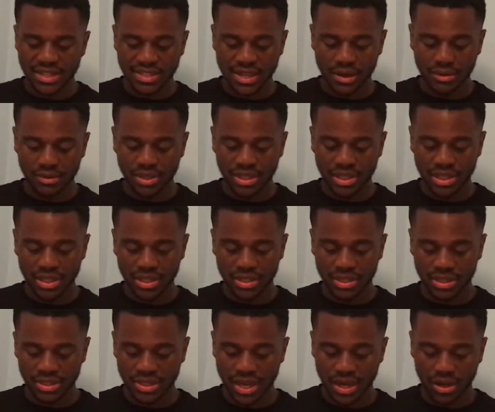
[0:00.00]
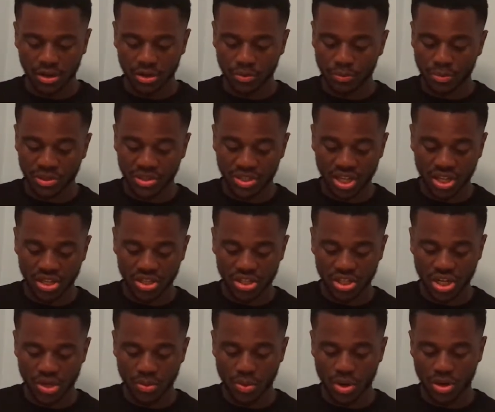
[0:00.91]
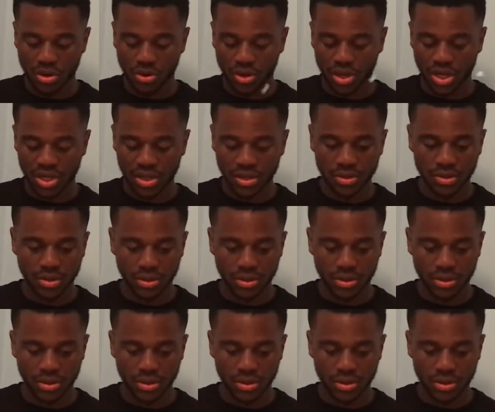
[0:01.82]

out there that could potentially work, okay?